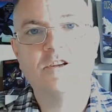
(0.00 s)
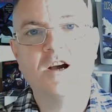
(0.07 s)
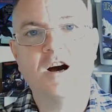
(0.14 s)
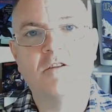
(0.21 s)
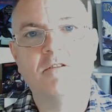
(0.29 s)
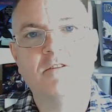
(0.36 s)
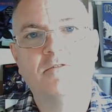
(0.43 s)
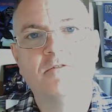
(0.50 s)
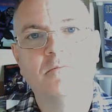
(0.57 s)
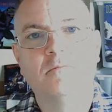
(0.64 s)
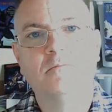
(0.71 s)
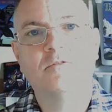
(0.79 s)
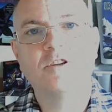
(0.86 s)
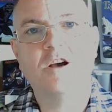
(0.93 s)
riff from
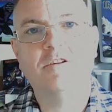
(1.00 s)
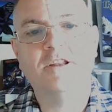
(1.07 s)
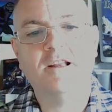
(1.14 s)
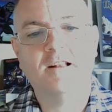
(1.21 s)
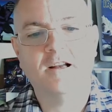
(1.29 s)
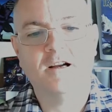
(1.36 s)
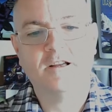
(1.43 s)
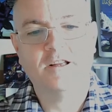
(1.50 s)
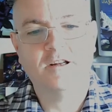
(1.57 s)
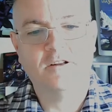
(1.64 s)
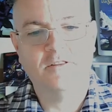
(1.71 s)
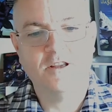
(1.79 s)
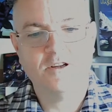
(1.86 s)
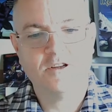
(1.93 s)
Tony Clarkin on
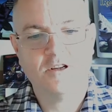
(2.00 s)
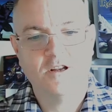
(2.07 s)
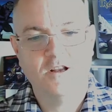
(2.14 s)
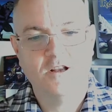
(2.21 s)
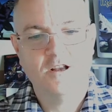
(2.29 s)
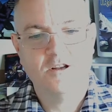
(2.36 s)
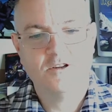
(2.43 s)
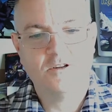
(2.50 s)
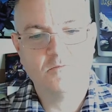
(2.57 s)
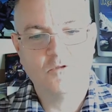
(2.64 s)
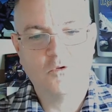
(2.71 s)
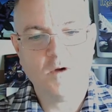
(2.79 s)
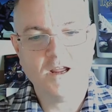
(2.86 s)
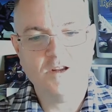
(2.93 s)
this. Some
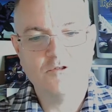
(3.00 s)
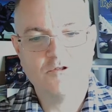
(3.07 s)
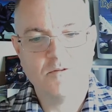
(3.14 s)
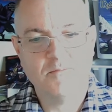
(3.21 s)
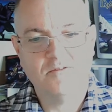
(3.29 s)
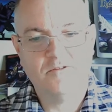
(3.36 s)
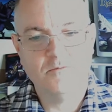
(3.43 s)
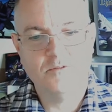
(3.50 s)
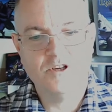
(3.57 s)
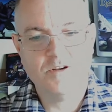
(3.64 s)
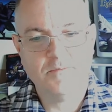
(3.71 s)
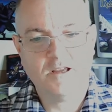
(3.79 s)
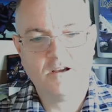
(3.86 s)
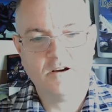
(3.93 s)
great drumming from
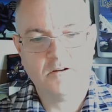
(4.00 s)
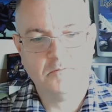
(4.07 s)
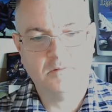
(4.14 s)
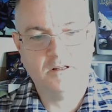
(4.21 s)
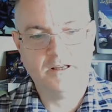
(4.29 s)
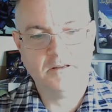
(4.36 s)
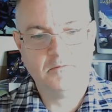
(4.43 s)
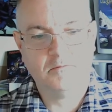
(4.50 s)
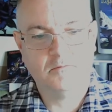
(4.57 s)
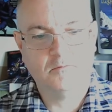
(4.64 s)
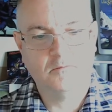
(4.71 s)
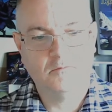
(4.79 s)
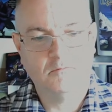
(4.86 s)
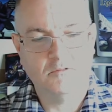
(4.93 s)
Jimmy Copley.
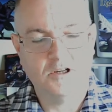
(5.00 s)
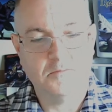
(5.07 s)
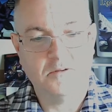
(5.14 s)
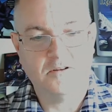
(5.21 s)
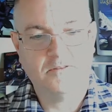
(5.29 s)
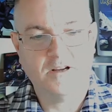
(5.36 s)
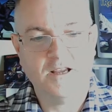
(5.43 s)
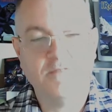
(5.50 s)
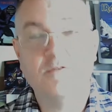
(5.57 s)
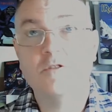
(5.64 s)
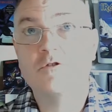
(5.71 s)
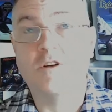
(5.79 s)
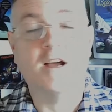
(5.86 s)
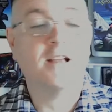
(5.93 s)
One of my favourite
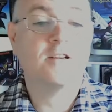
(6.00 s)
tracks.